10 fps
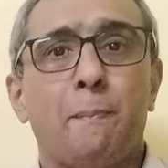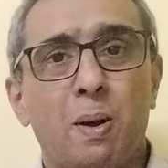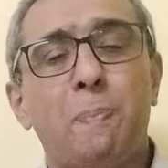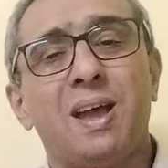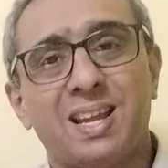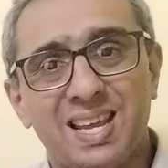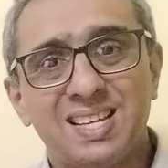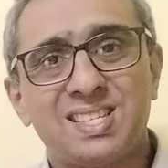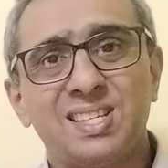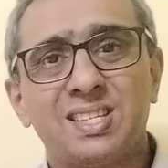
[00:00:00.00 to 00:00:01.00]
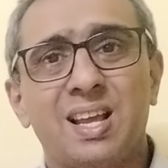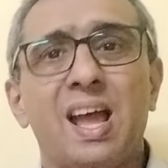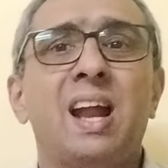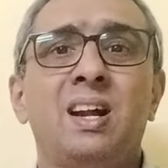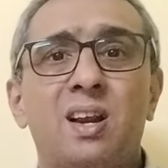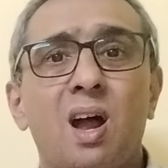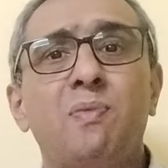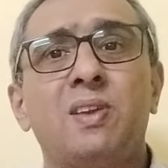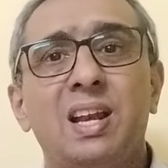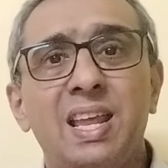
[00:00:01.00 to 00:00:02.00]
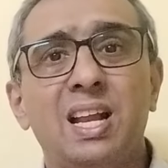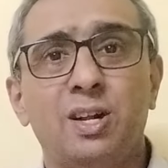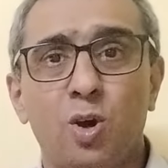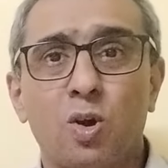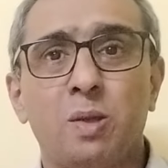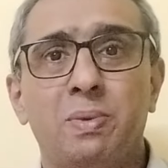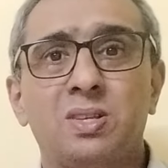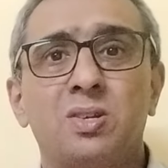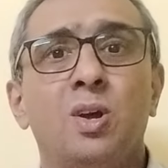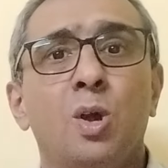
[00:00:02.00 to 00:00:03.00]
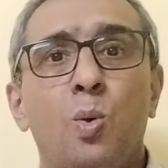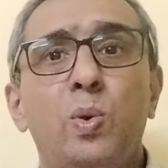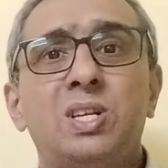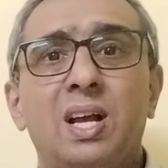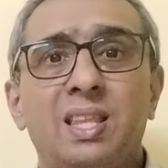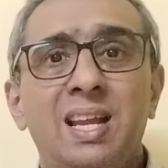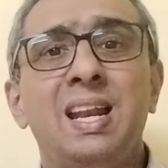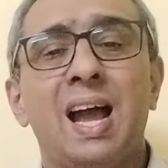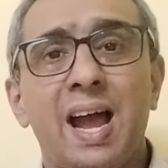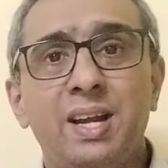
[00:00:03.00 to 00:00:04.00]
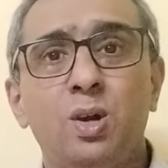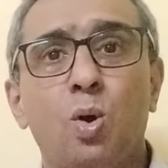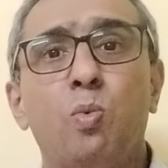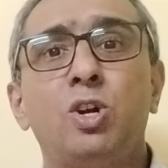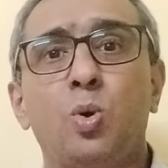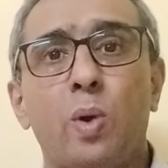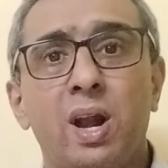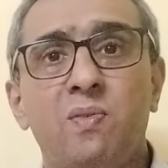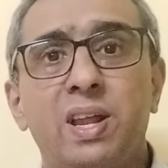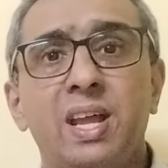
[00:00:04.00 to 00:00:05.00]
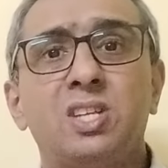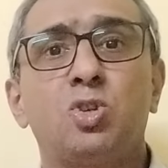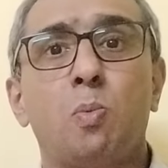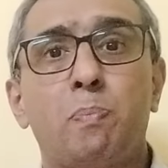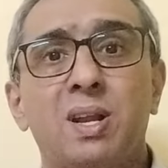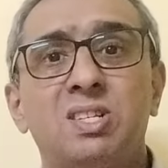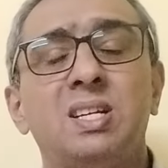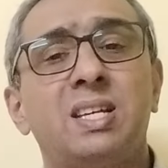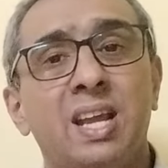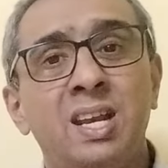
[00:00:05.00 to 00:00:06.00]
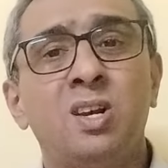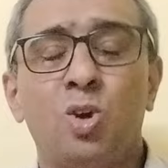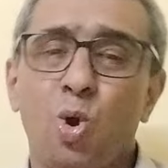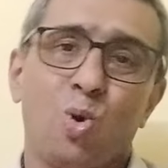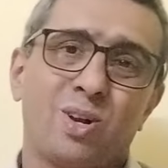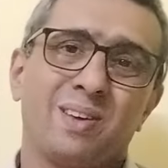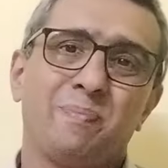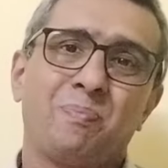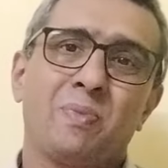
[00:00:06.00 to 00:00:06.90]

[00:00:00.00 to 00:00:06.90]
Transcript: prepare cases and draft legal documents, which are then handed over to advocates to present in court.